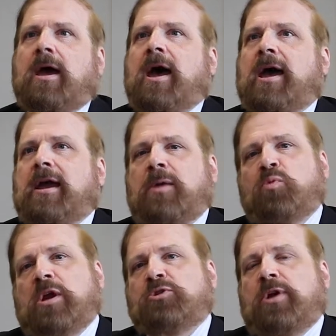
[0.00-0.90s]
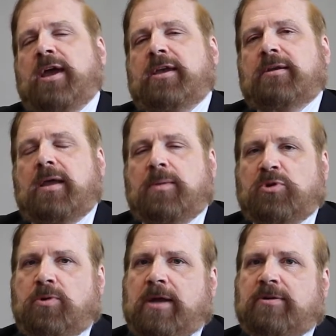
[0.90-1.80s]
Hi, I'm Ray Dragon. I'm
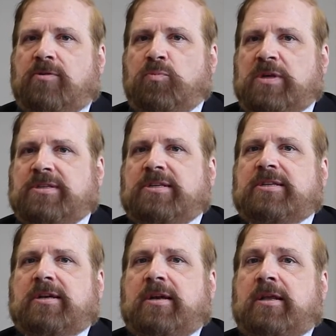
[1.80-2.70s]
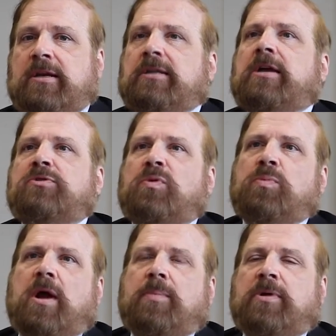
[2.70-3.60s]
Director of Business and Intellectual
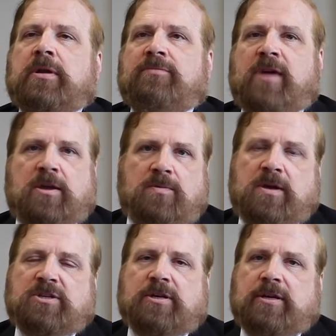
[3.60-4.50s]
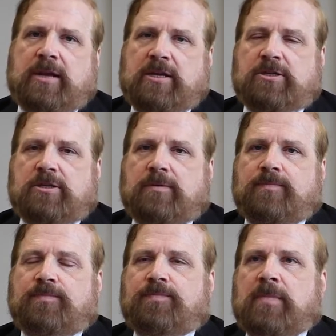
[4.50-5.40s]
Property Valuation at Anchin.
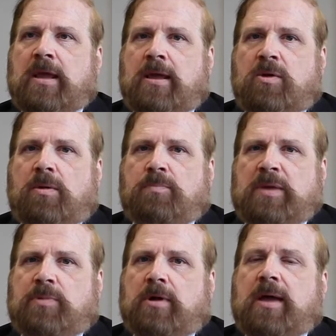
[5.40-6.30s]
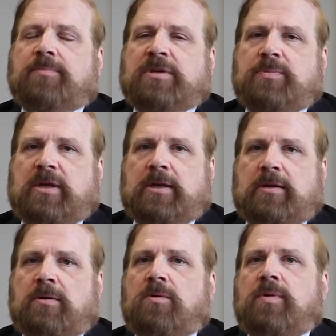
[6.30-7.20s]
People come to me
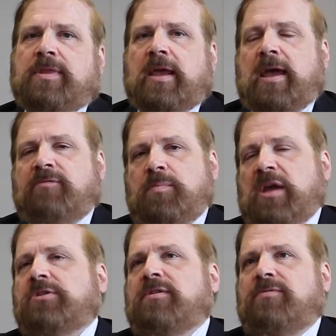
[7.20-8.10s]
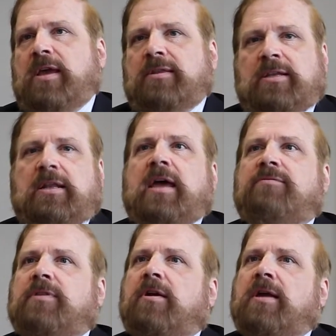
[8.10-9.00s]
when they have a major event in the life
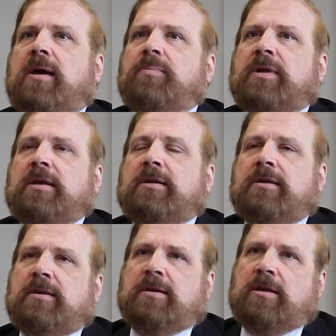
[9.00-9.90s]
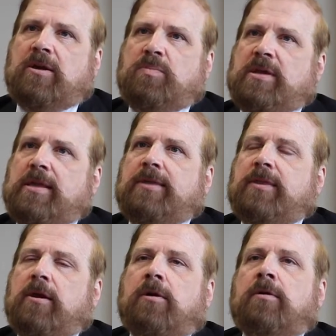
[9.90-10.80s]
of their company. It could be that
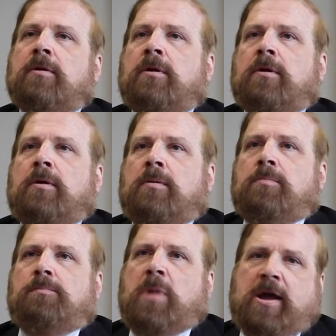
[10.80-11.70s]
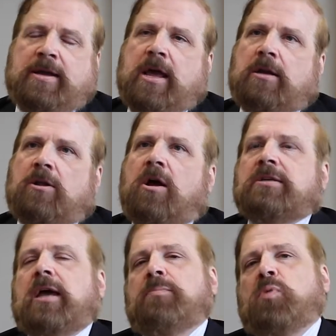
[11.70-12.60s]
they're buying out a
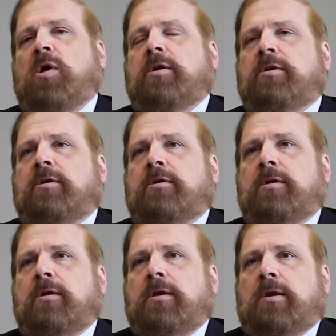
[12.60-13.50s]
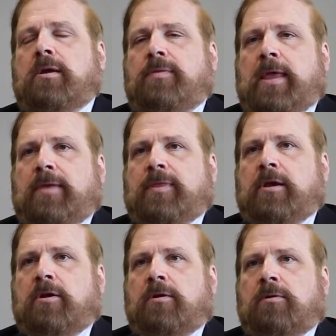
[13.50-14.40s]
longtime partner, that
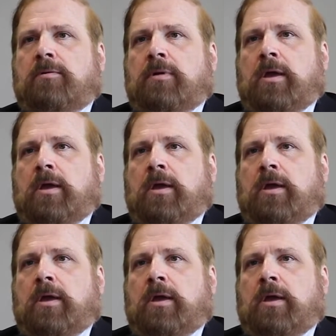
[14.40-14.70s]
they're